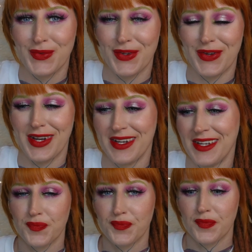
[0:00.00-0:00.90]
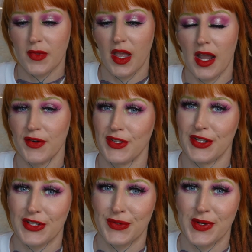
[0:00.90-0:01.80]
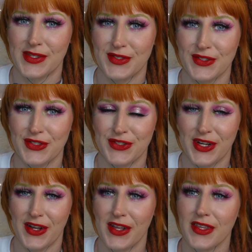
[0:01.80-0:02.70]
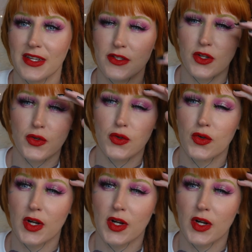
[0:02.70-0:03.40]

So yeah, I really like the way this look turned out. I think it's so cool.